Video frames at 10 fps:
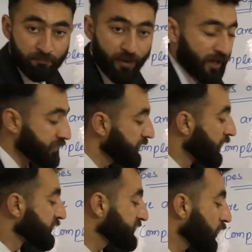
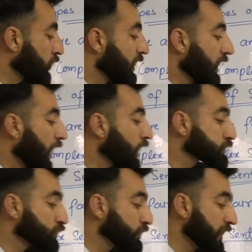bath, so
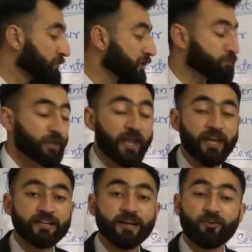although Ahmed
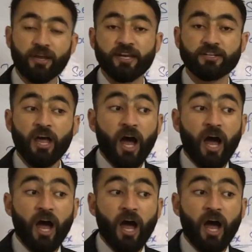played cricket,